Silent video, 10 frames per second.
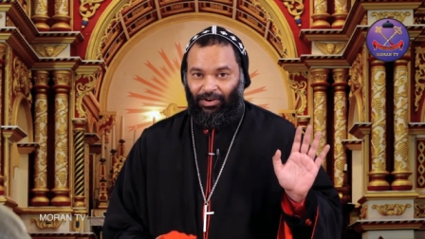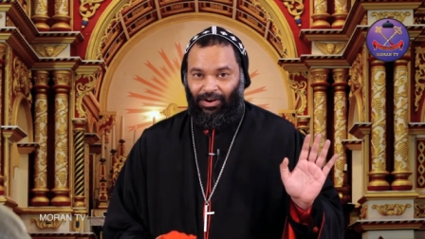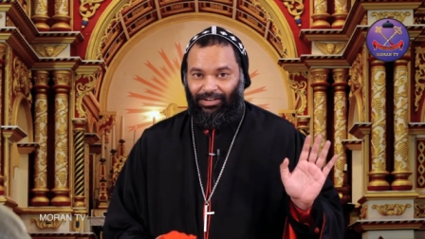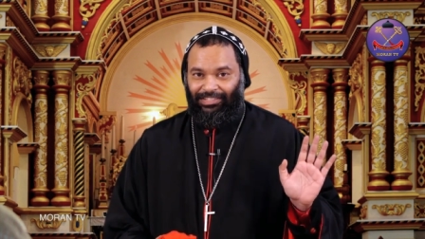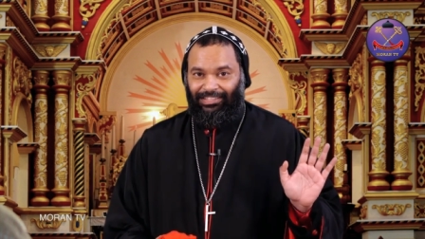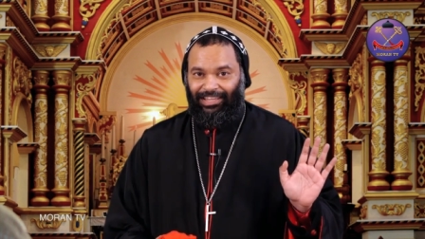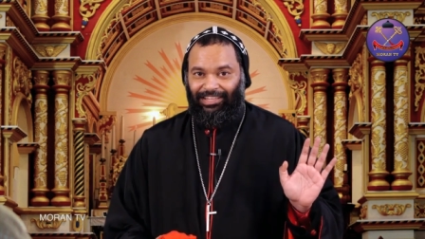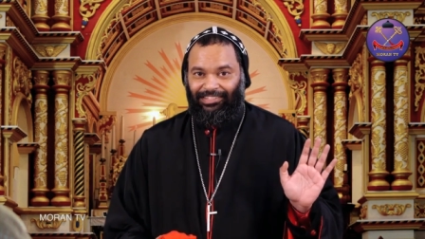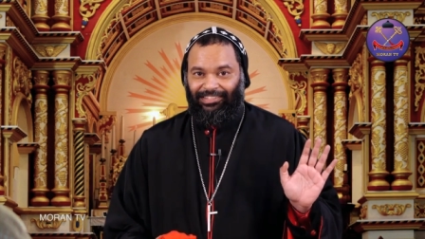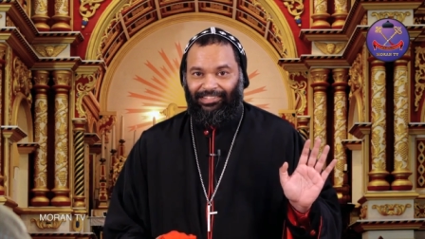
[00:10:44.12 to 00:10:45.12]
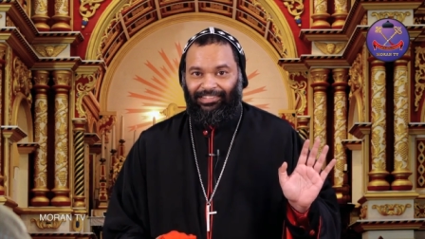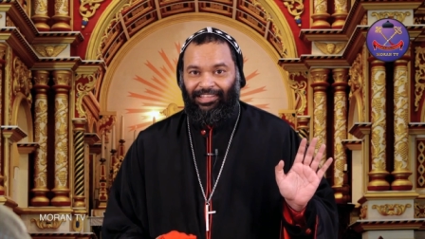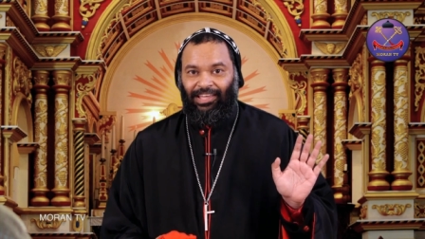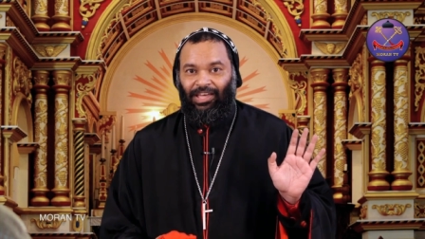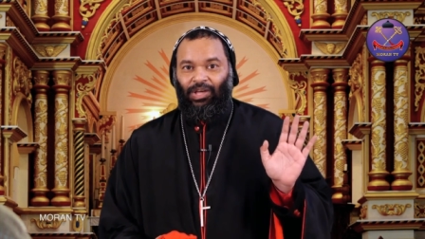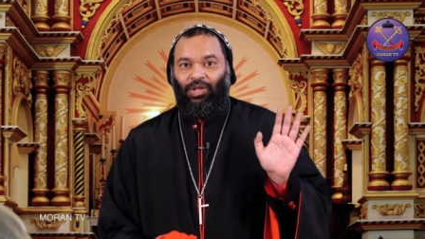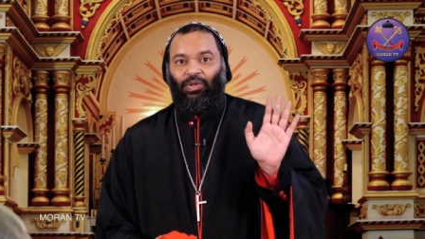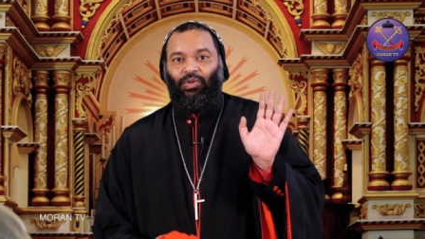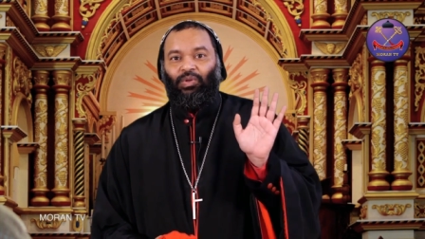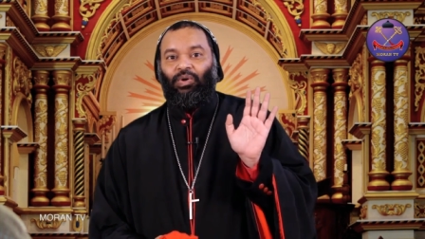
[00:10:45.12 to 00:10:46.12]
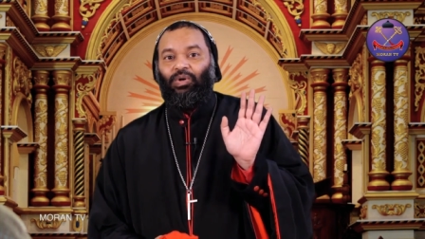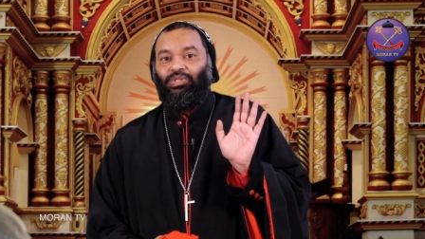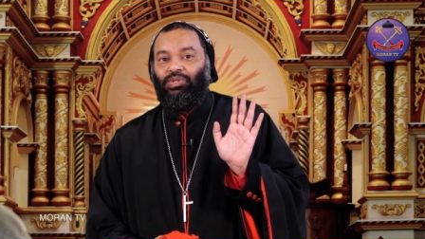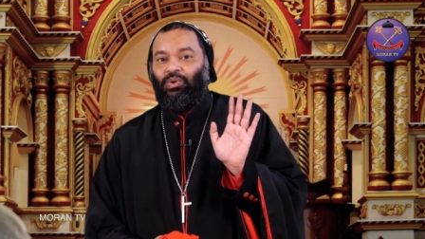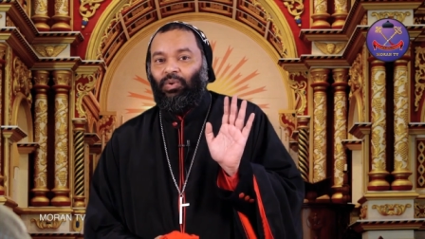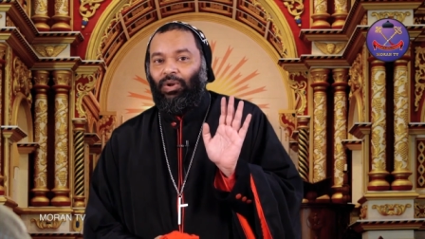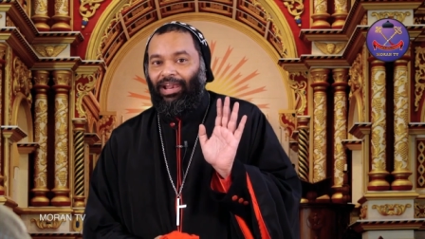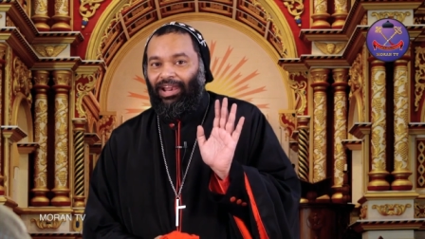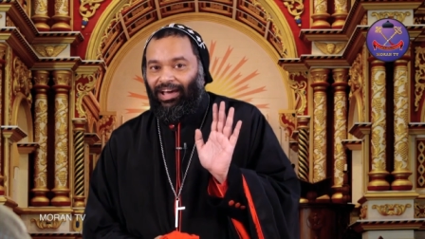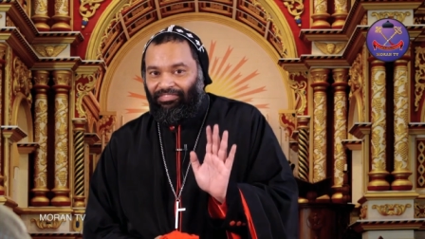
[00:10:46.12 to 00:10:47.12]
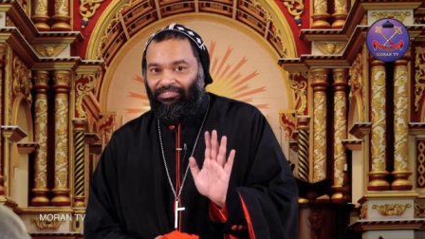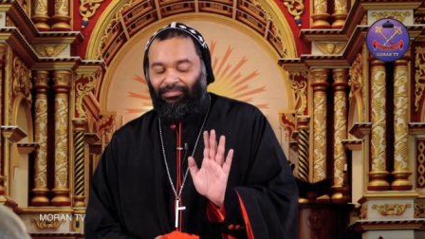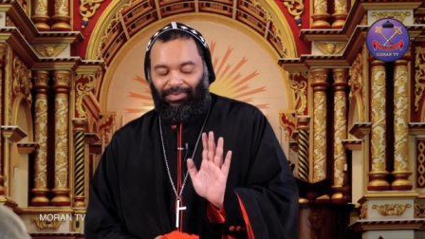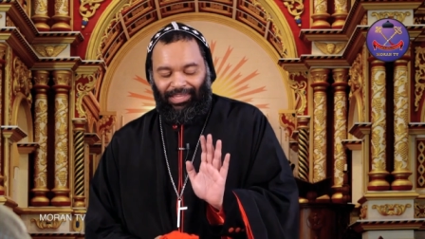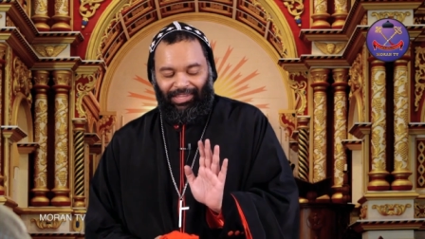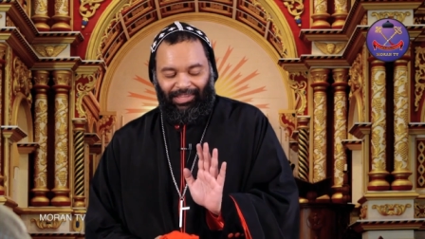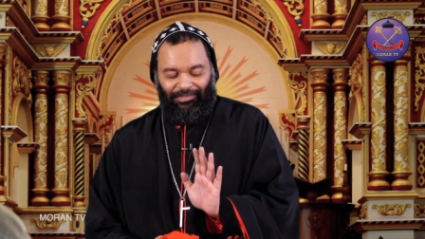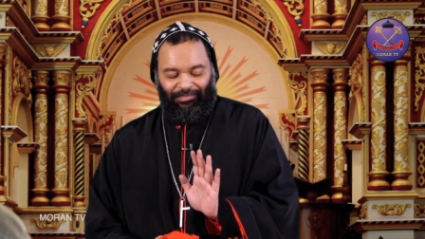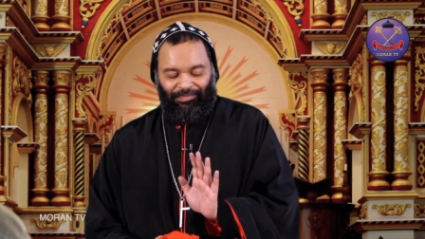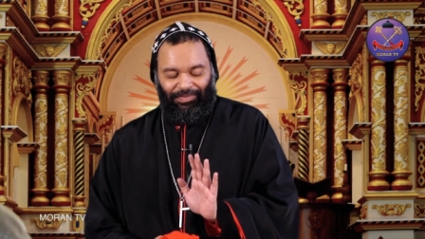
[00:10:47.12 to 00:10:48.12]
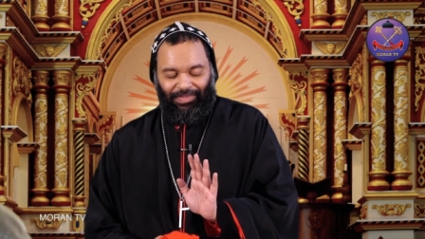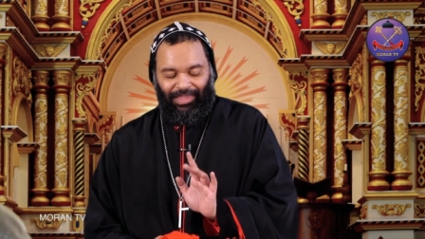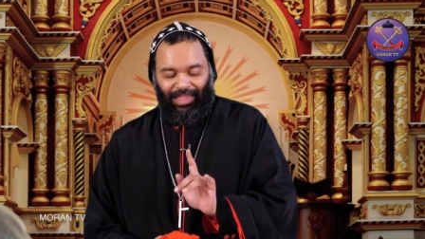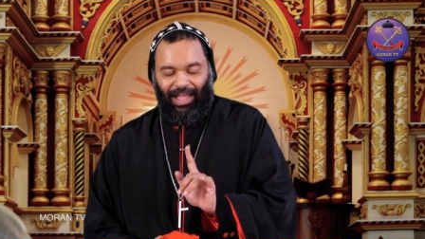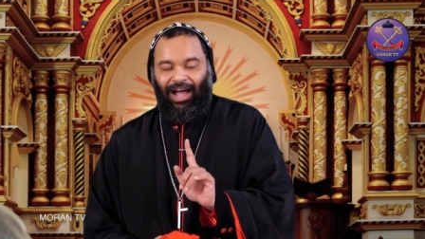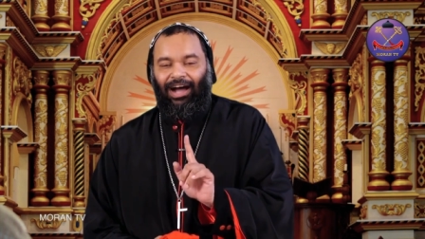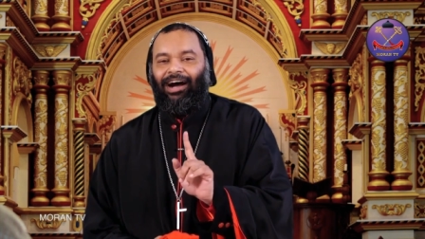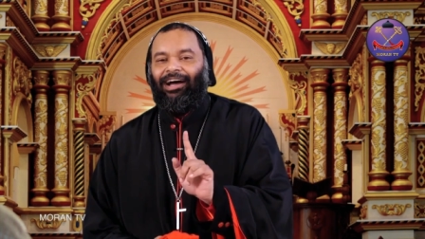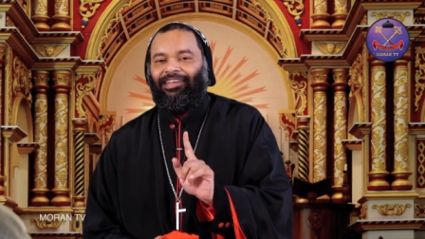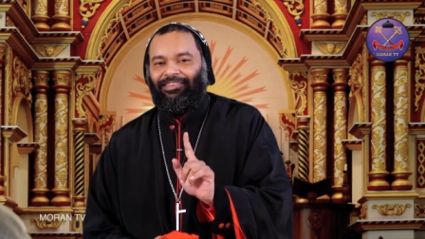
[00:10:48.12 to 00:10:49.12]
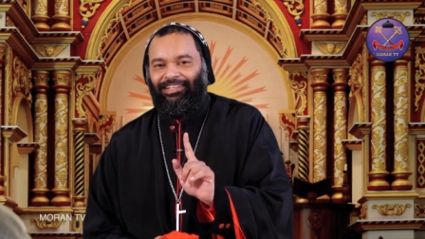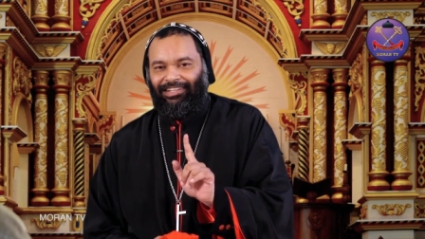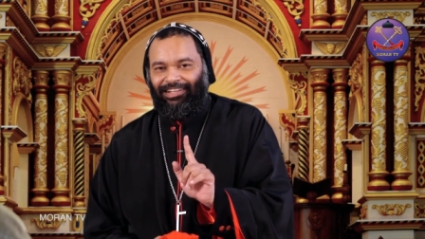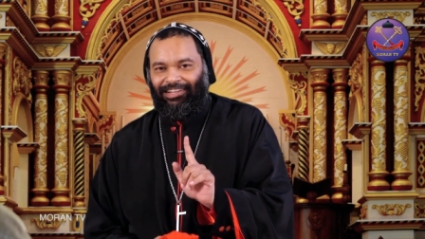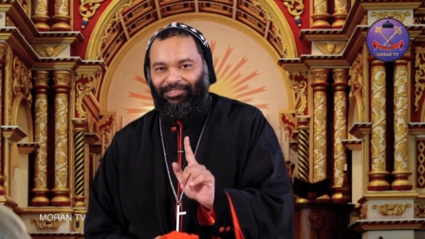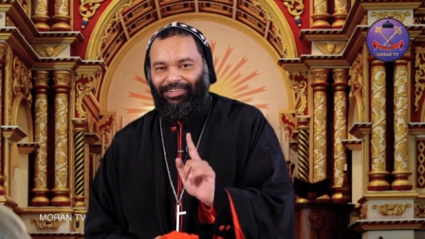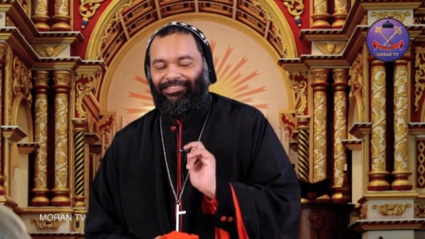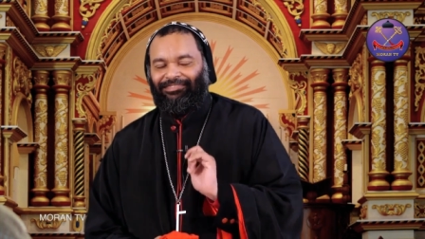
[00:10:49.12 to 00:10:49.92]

God says, those who love me, I will deliver.